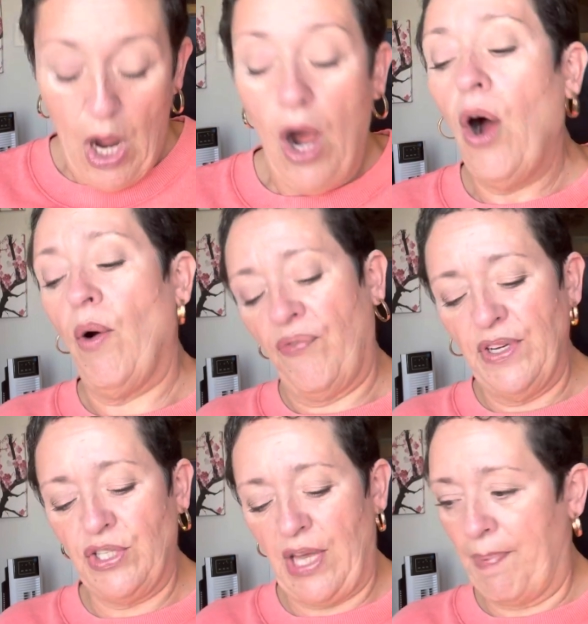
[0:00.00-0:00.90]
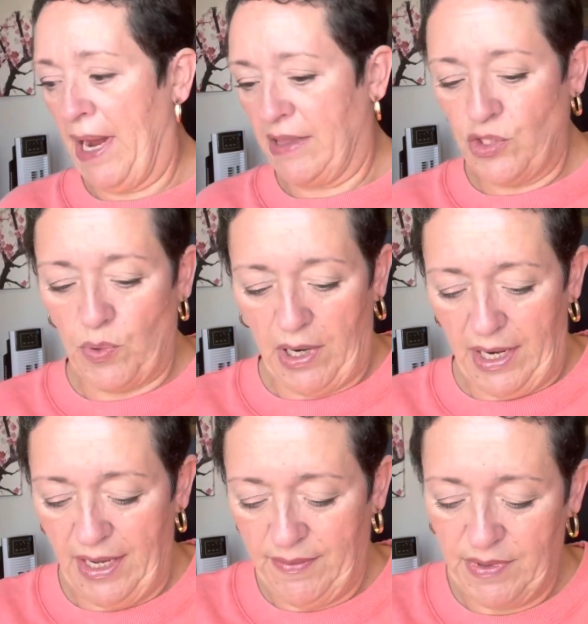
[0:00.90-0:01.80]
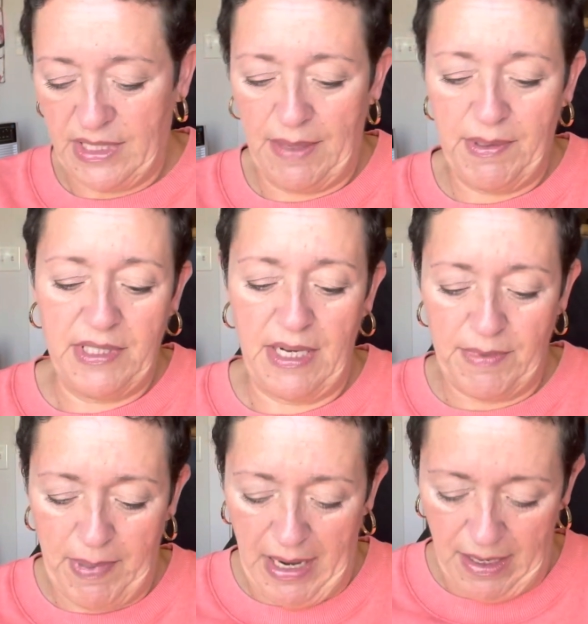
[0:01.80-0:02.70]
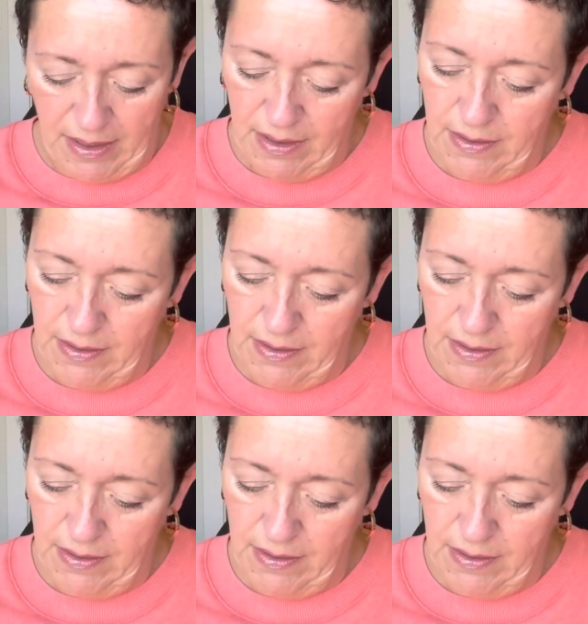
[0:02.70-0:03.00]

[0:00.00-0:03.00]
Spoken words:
Oh, I finished that pack. That's why. It's an empty pack.